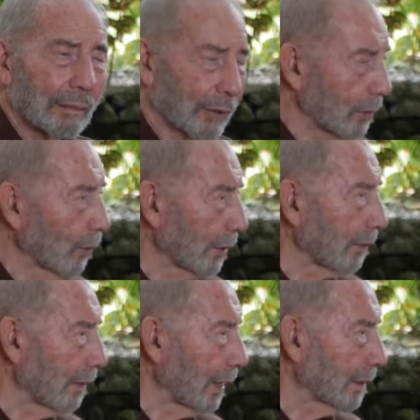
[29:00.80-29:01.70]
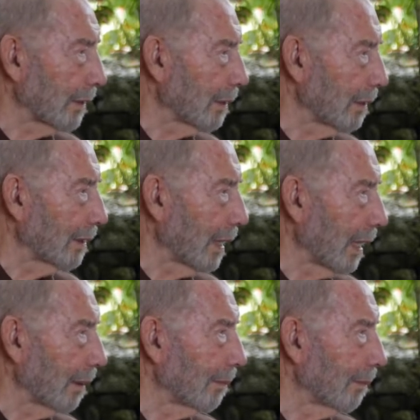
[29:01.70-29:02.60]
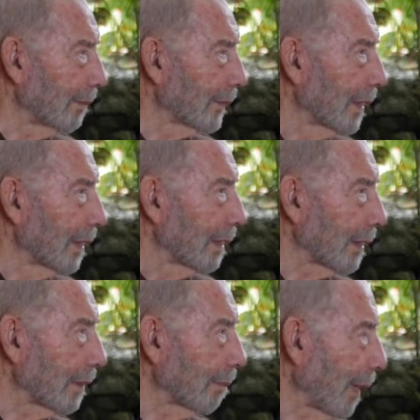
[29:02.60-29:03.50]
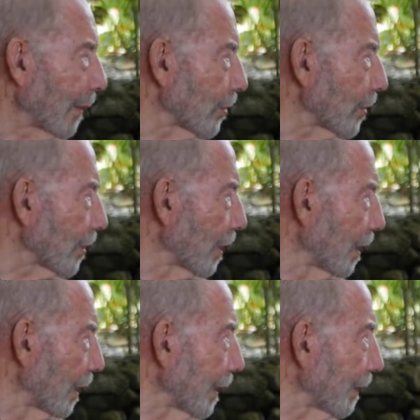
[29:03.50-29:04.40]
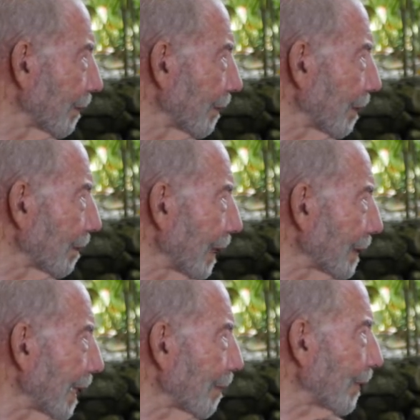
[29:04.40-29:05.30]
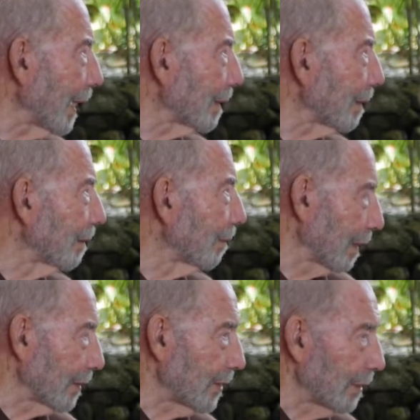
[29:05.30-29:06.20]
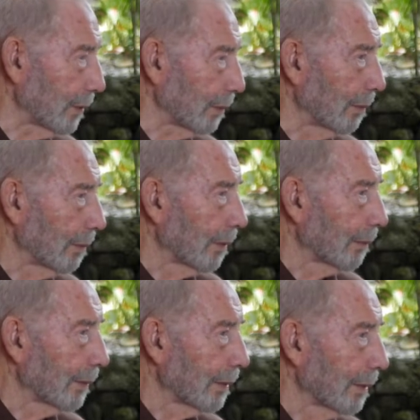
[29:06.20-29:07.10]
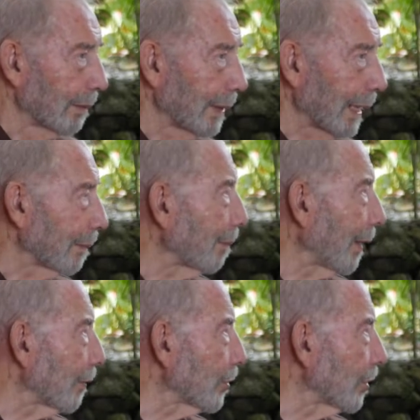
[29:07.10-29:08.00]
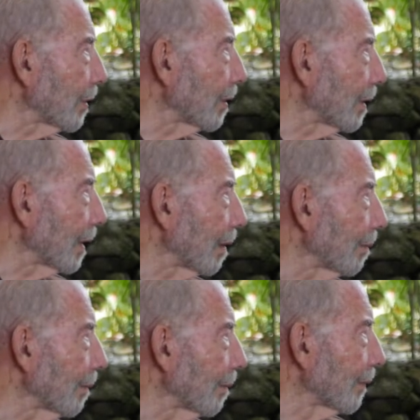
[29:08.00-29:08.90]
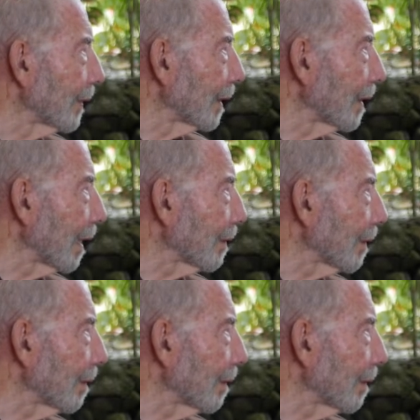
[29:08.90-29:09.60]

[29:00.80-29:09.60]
but one of the London parishes. And at that time we had, well, we still do, we had a parish in London.